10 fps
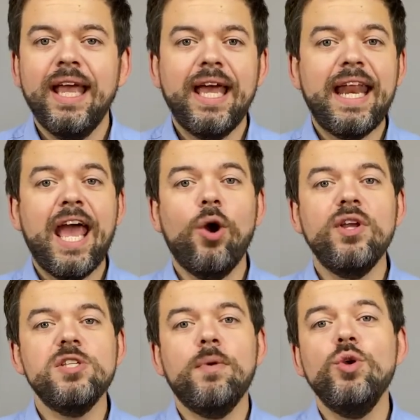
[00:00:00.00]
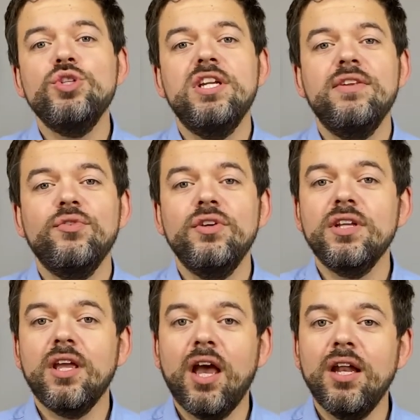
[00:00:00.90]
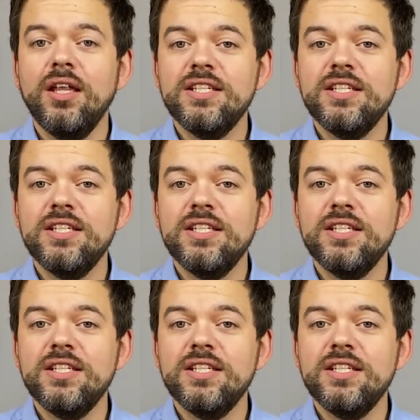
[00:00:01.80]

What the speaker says: and how exposure to different colour